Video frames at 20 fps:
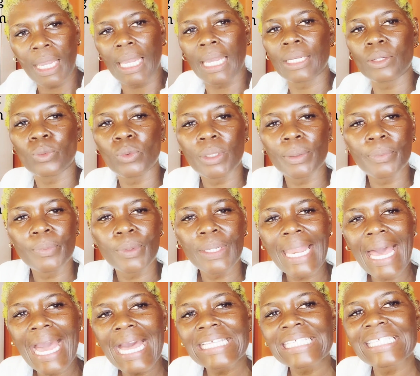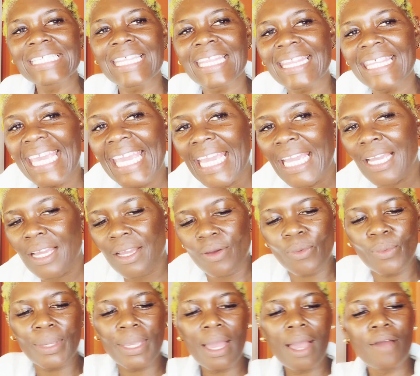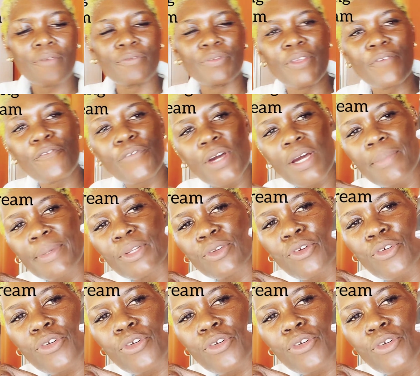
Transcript: And one last thing, we have the firming